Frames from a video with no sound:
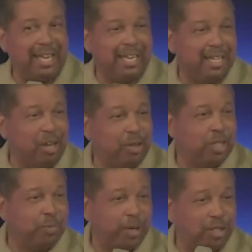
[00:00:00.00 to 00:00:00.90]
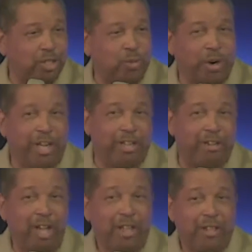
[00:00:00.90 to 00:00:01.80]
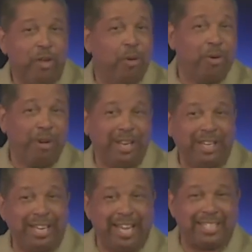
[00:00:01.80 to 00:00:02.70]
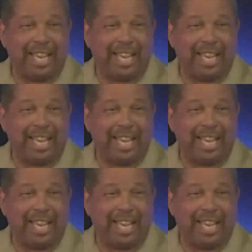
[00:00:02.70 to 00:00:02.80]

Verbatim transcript: and the Holy Spirit starts working you, then you want to read it the next time,